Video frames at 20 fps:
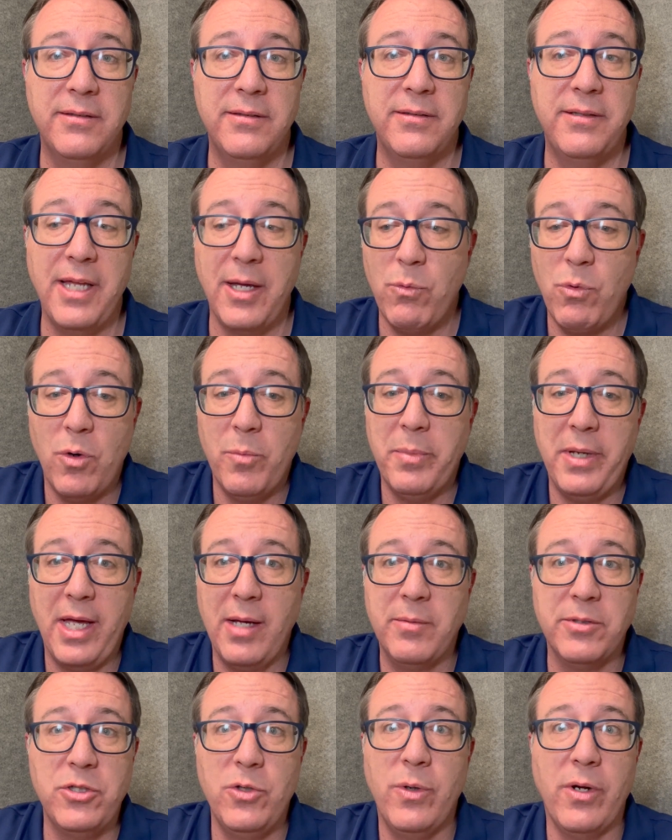They won't be
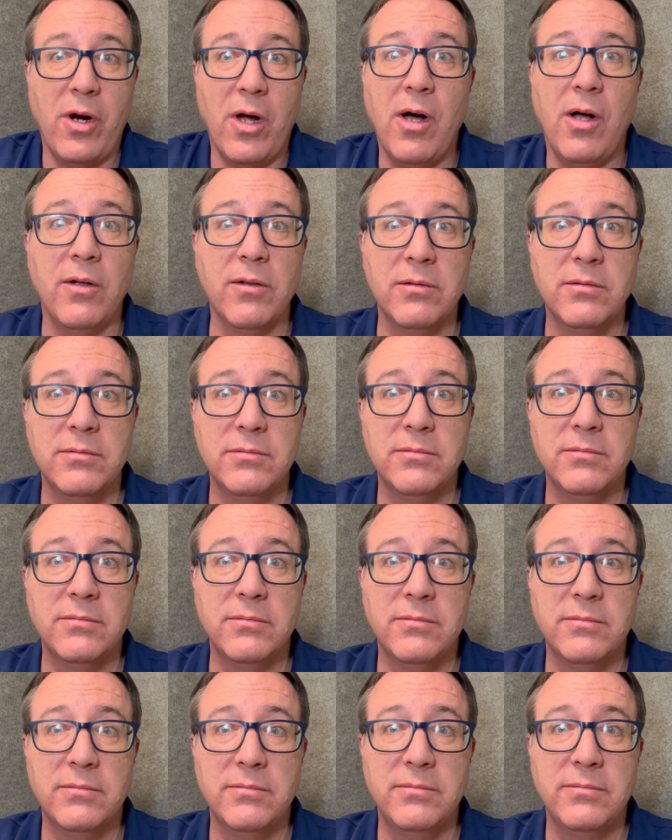able to at all.
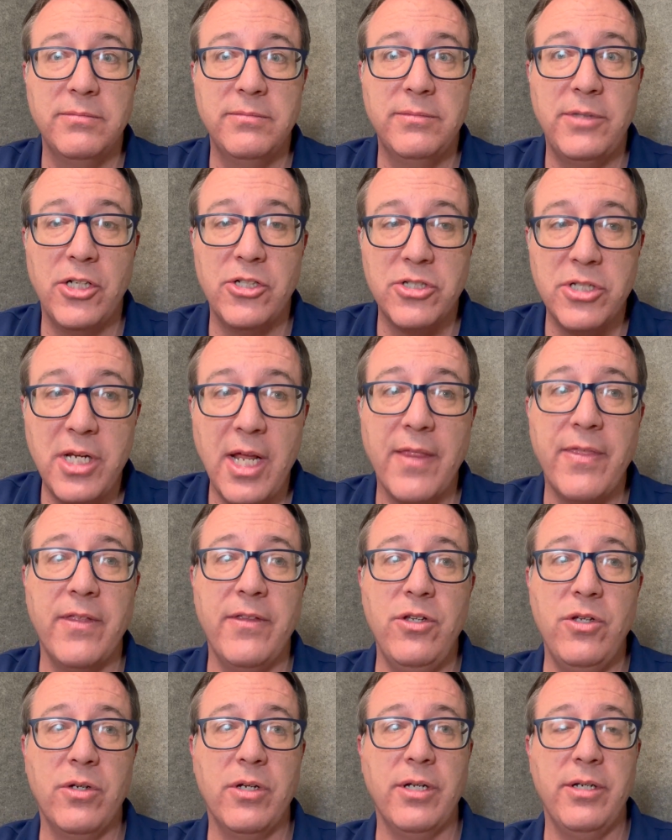There's
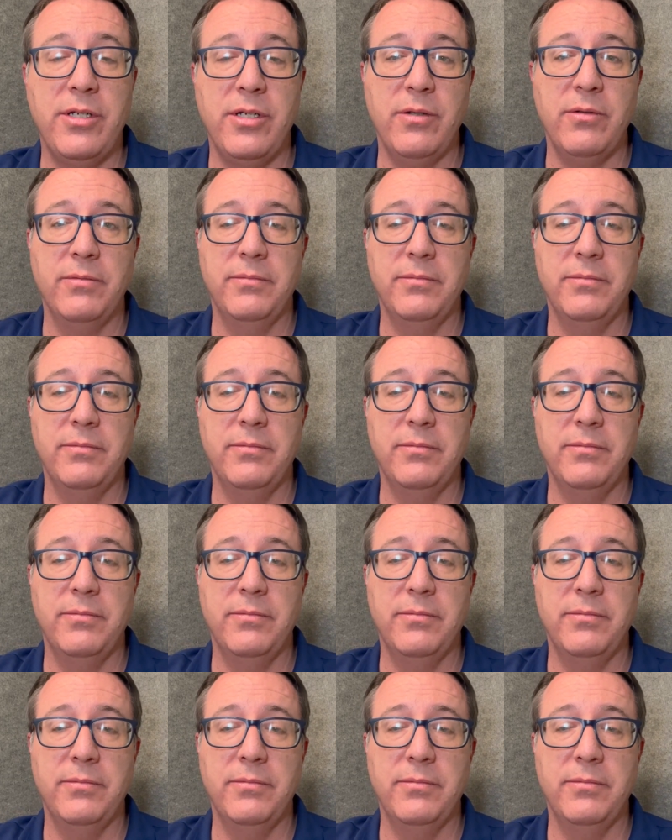nothing you can do